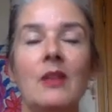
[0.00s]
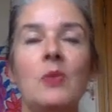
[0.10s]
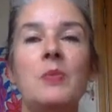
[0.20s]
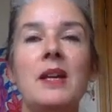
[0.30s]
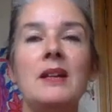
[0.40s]
We
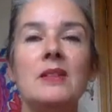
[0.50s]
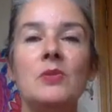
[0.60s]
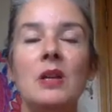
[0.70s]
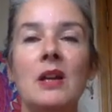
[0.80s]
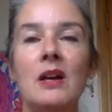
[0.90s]
begin
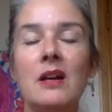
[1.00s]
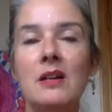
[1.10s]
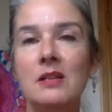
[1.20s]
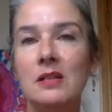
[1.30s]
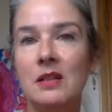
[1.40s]
to align
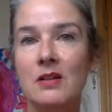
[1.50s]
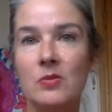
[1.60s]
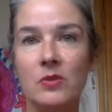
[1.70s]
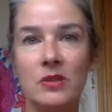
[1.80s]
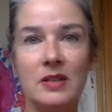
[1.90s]
ourselves
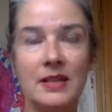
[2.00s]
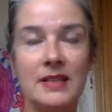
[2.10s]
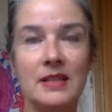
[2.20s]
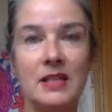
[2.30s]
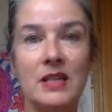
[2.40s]
with the
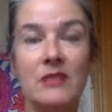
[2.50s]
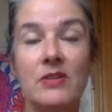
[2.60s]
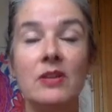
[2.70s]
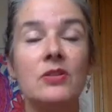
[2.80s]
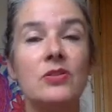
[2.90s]
destiny of
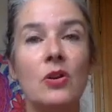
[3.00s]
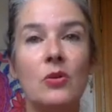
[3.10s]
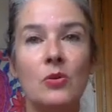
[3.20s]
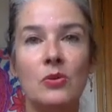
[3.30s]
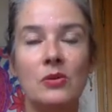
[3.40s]
our
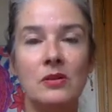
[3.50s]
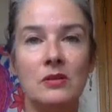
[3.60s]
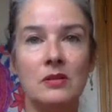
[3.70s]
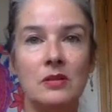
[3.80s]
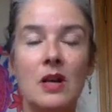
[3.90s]
soul.
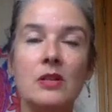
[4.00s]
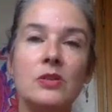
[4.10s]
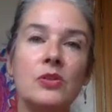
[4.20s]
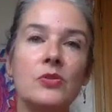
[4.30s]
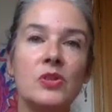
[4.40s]
Our
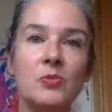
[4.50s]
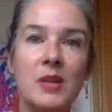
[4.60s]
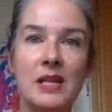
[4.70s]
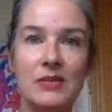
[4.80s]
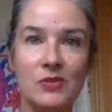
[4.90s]
soul
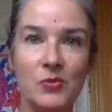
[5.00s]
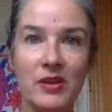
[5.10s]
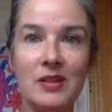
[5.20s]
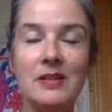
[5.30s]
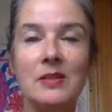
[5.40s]
speaks from
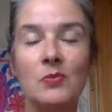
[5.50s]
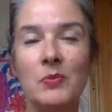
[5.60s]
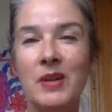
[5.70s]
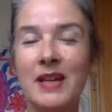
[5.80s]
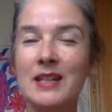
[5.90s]
within us, and we
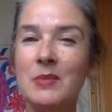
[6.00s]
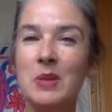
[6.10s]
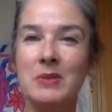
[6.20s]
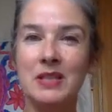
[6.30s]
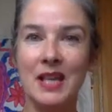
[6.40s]
begin to be
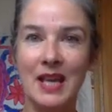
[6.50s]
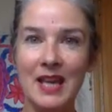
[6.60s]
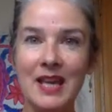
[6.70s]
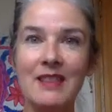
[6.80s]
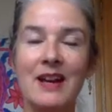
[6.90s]
able to
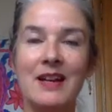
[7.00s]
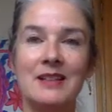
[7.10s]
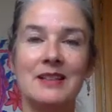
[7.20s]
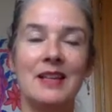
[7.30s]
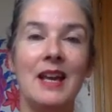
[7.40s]
hear
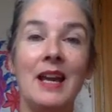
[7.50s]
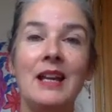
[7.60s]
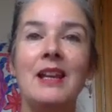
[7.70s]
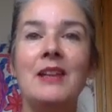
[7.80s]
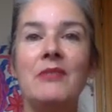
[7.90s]
that
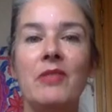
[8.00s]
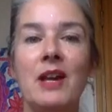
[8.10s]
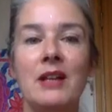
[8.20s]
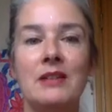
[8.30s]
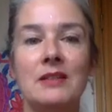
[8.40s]
and live
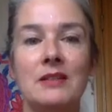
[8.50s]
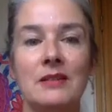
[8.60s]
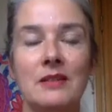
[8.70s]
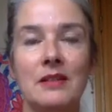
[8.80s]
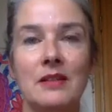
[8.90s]
that.
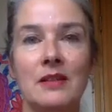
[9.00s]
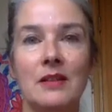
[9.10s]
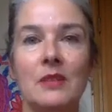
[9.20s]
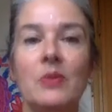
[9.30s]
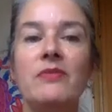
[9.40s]

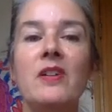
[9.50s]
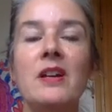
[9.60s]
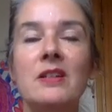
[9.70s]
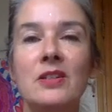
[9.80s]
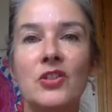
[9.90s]
We
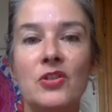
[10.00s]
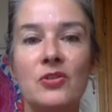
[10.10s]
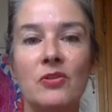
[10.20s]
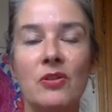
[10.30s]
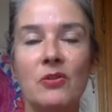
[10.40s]
find our
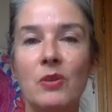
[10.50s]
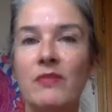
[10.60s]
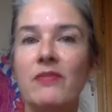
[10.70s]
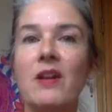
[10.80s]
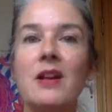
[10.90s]
truth. We
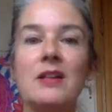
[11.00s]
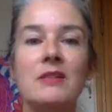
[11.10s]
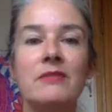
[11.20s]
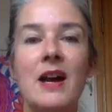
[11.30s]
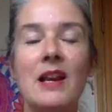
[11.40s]
find
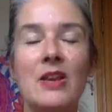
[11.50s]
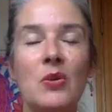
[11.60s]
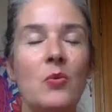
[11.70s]
our value.